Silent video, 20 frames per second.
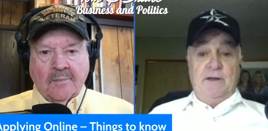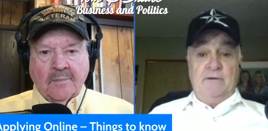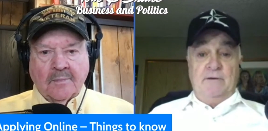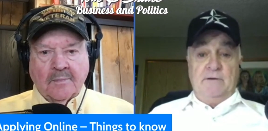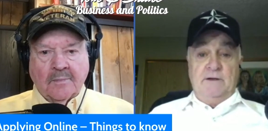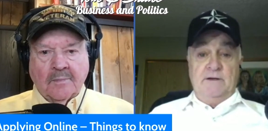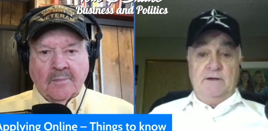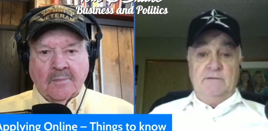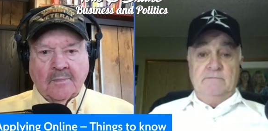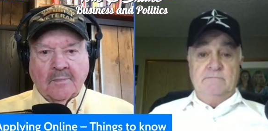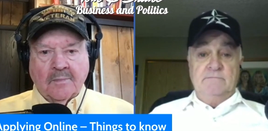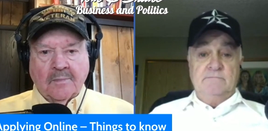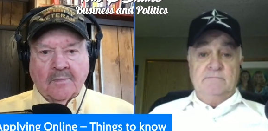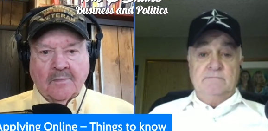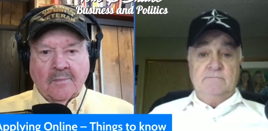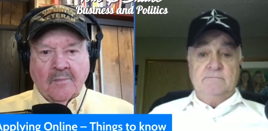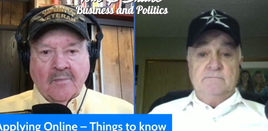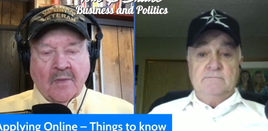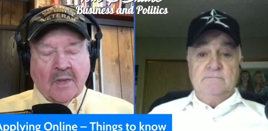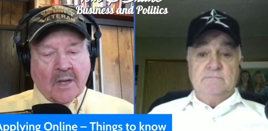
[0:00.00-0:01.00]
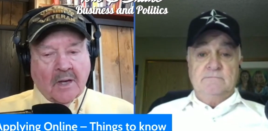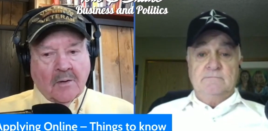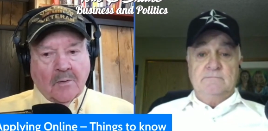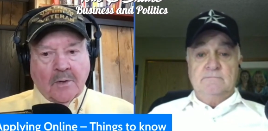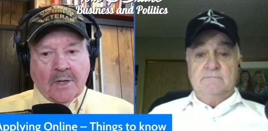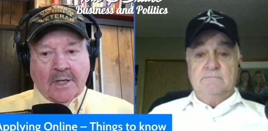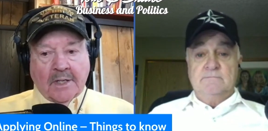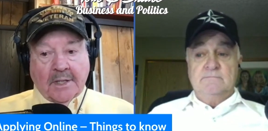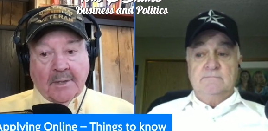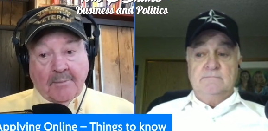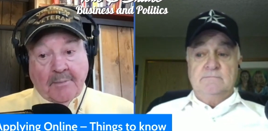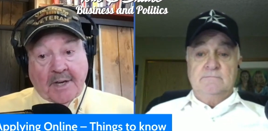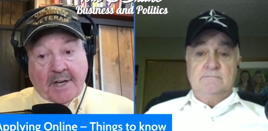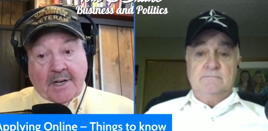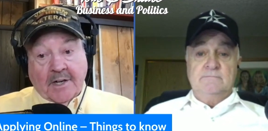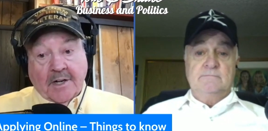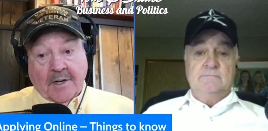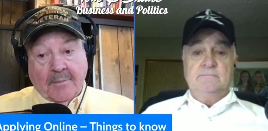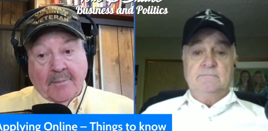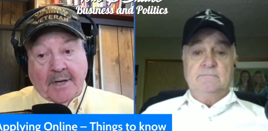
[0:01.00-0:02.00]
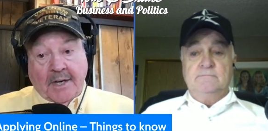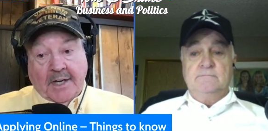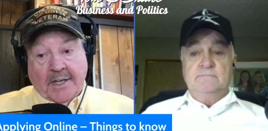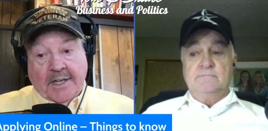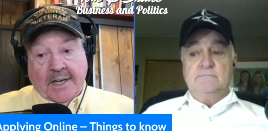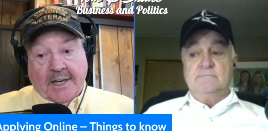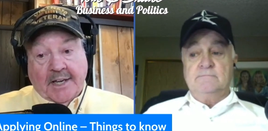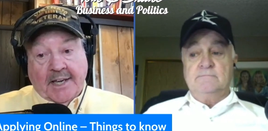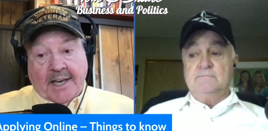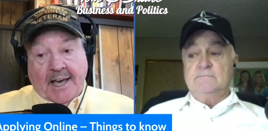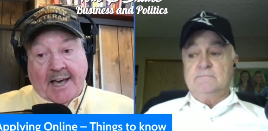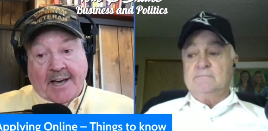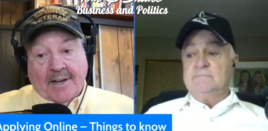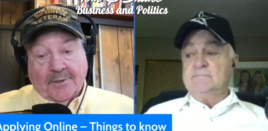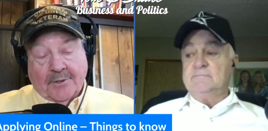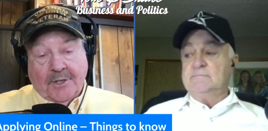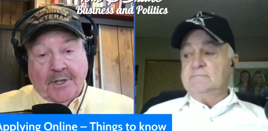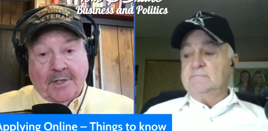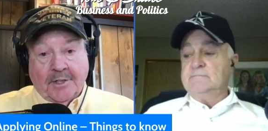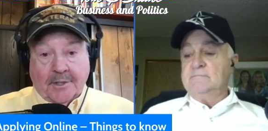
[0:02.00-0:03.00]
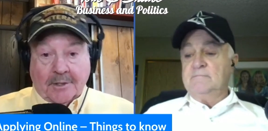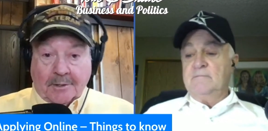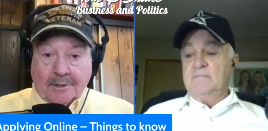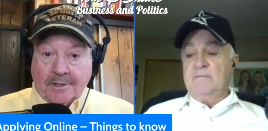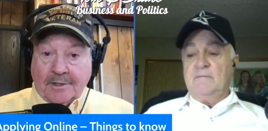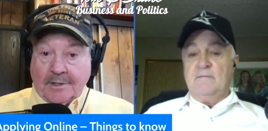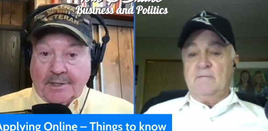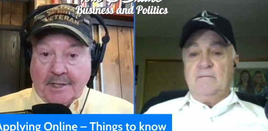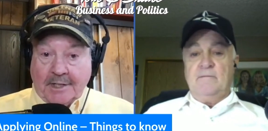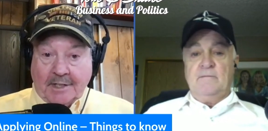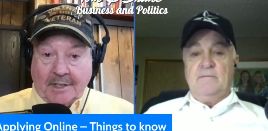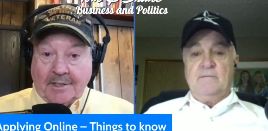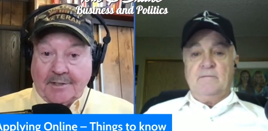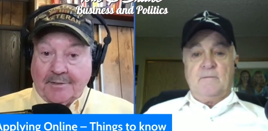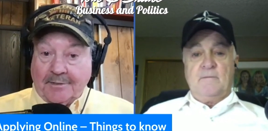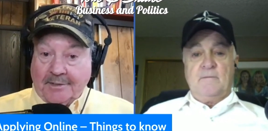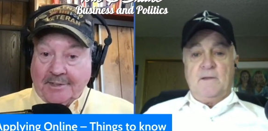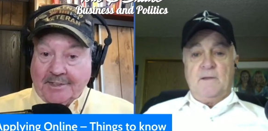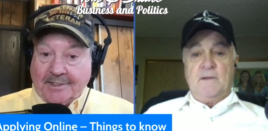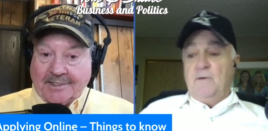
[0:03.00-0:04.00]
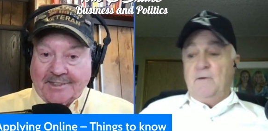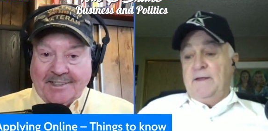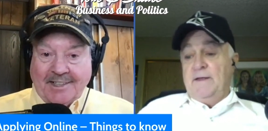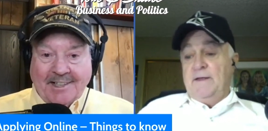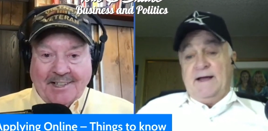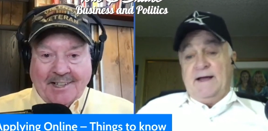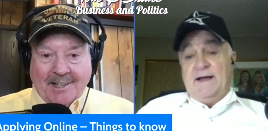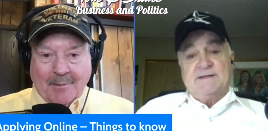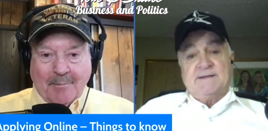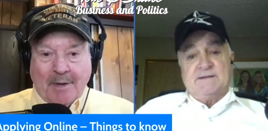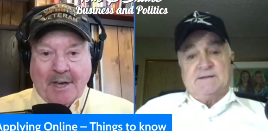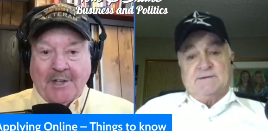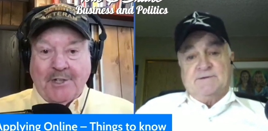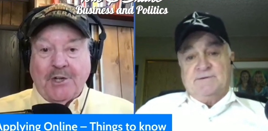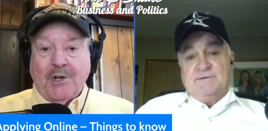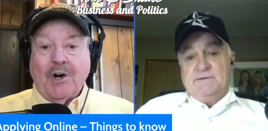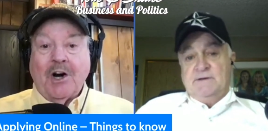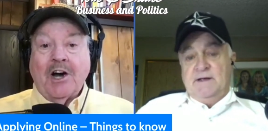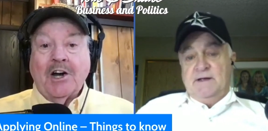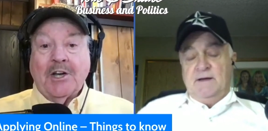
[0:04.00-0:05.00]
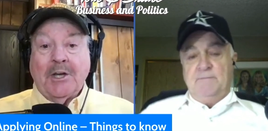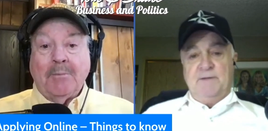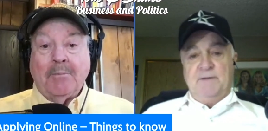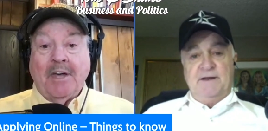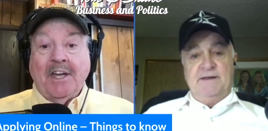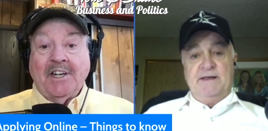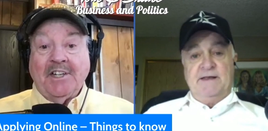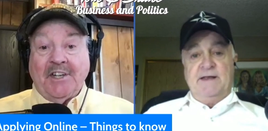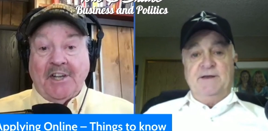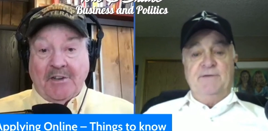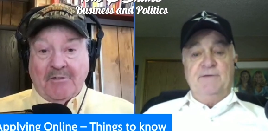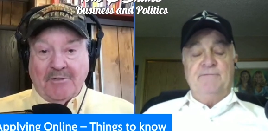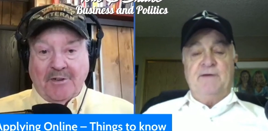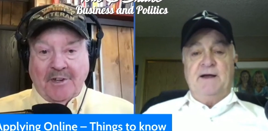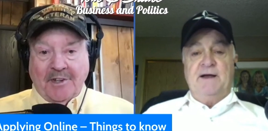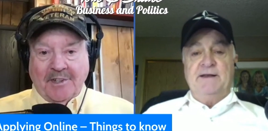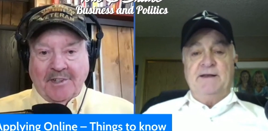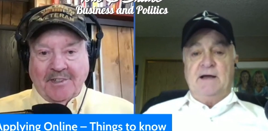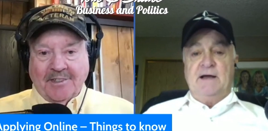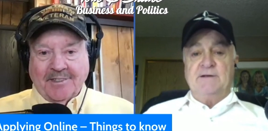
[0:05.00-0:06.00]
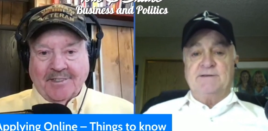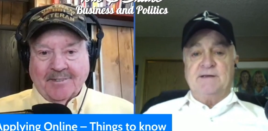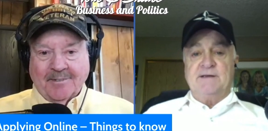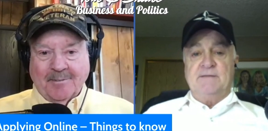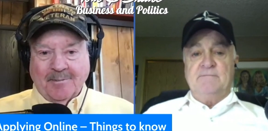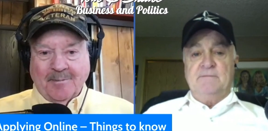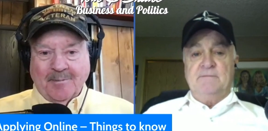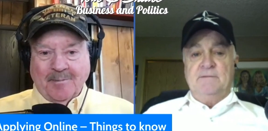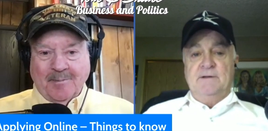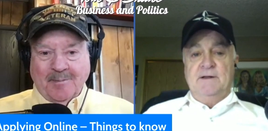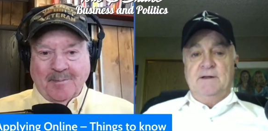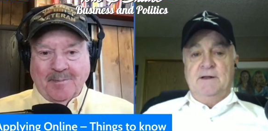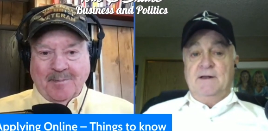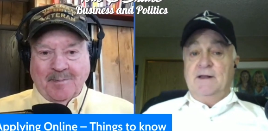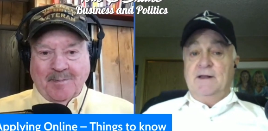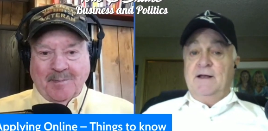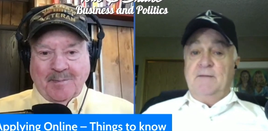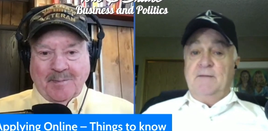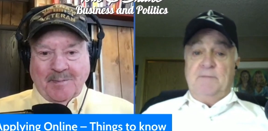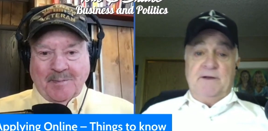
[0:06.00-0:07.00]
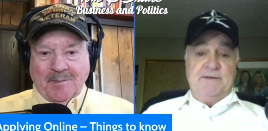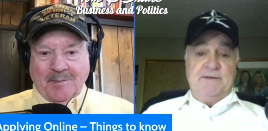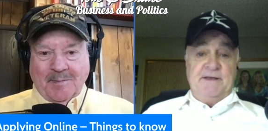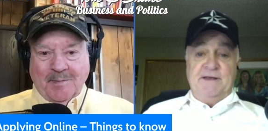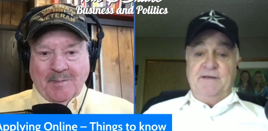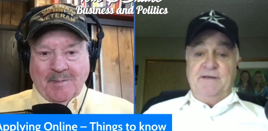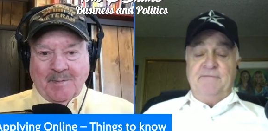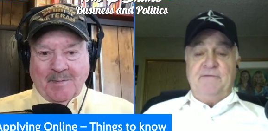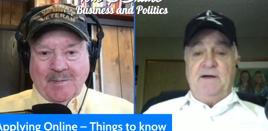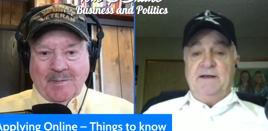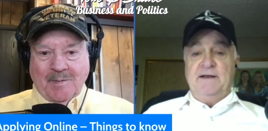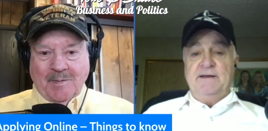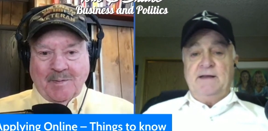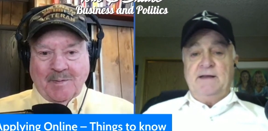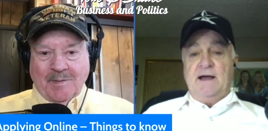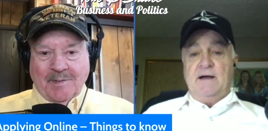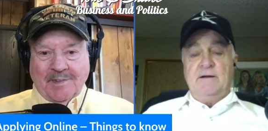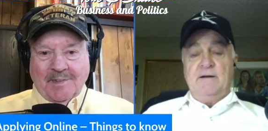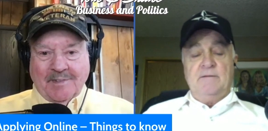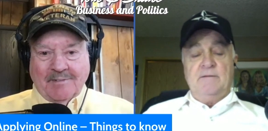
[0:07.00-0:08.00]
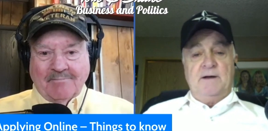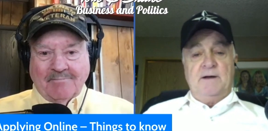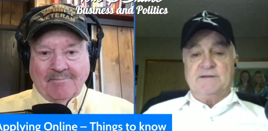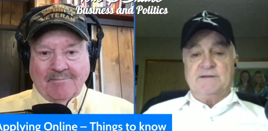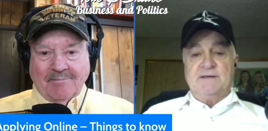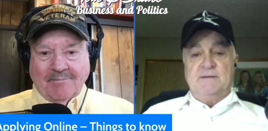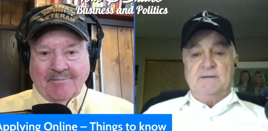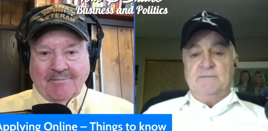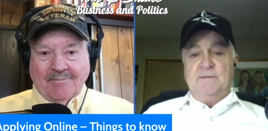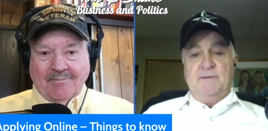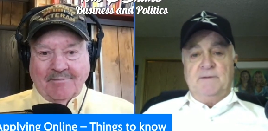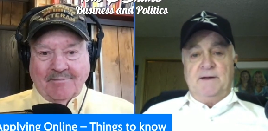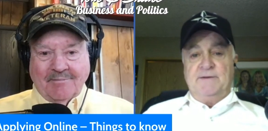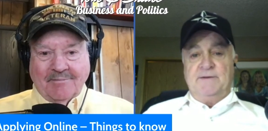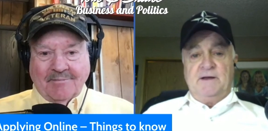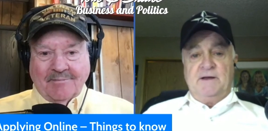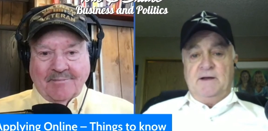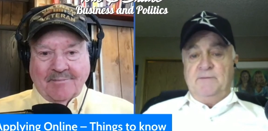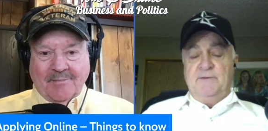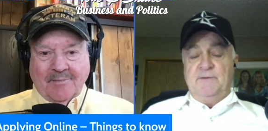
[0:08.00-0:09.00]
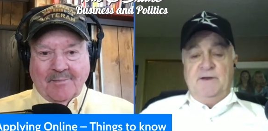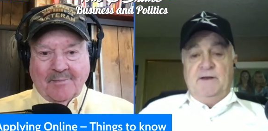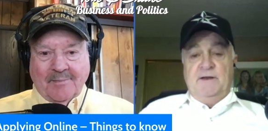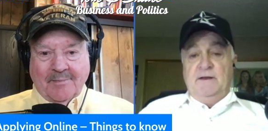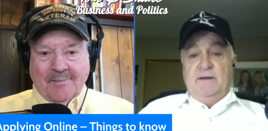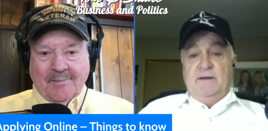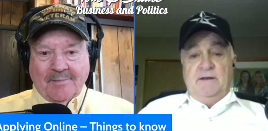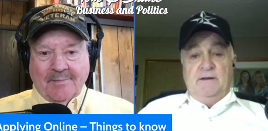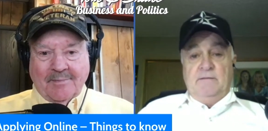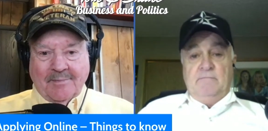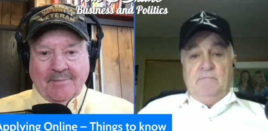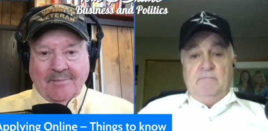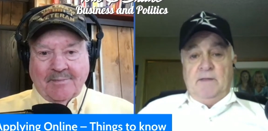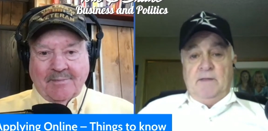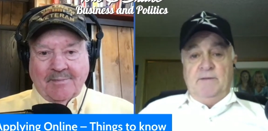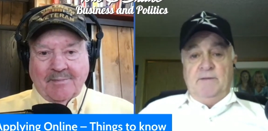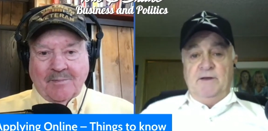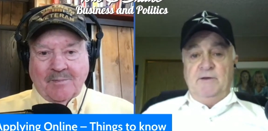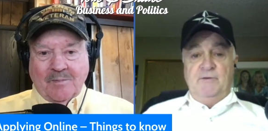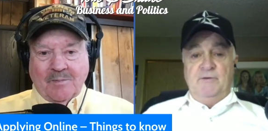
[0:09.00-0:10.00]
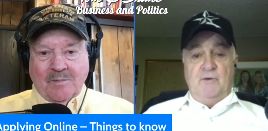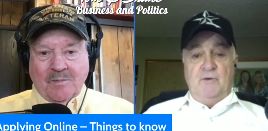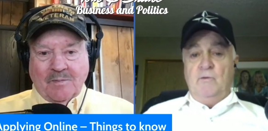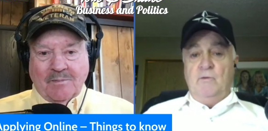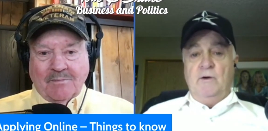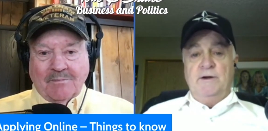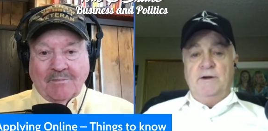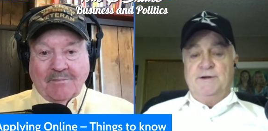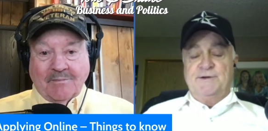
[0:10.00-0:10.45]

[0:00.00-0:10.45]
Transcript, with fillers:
Speaker 1: the way.
Speaker 2: Well, it may or it may kick you out too. You know, well, that
Speaker 1: makes you yeah, argumentative. But then you, out, but then you find out about something about the company that maybe you don't want a